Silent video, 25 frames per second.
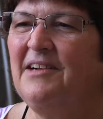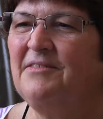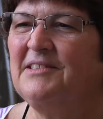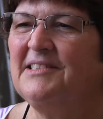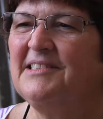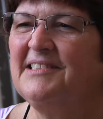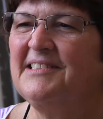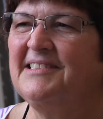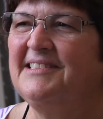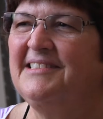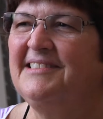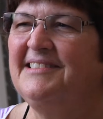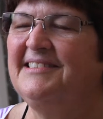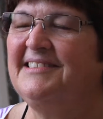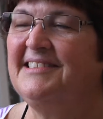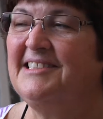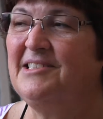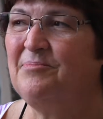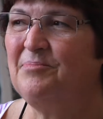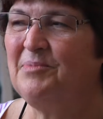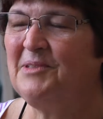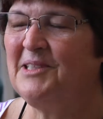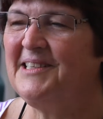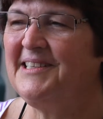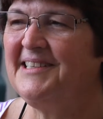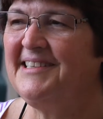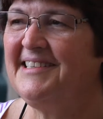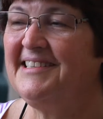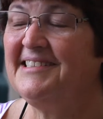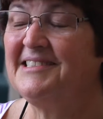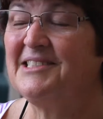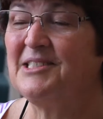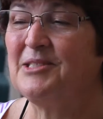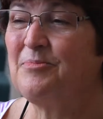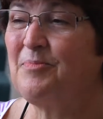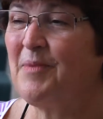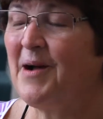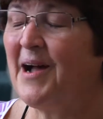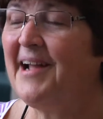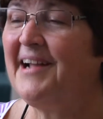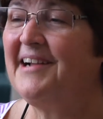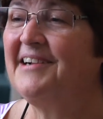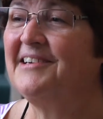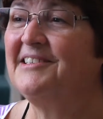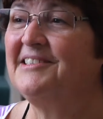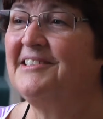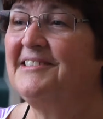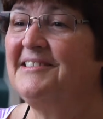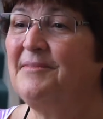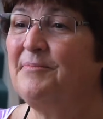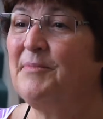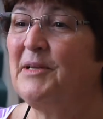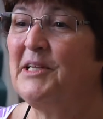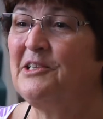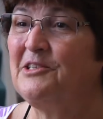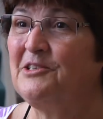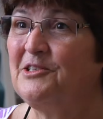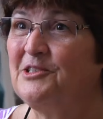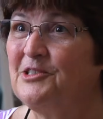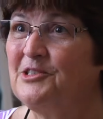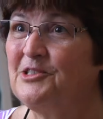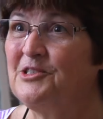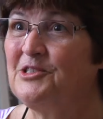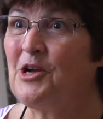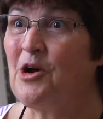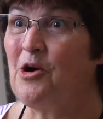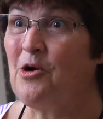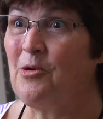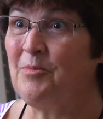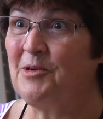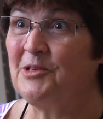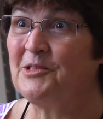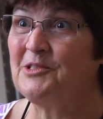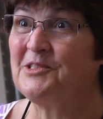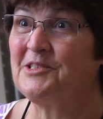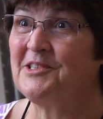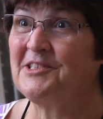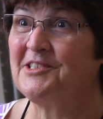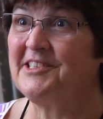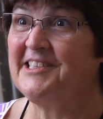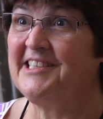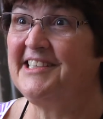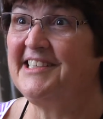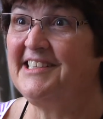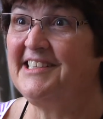I was deeply inspired. Been a nurse almost thirty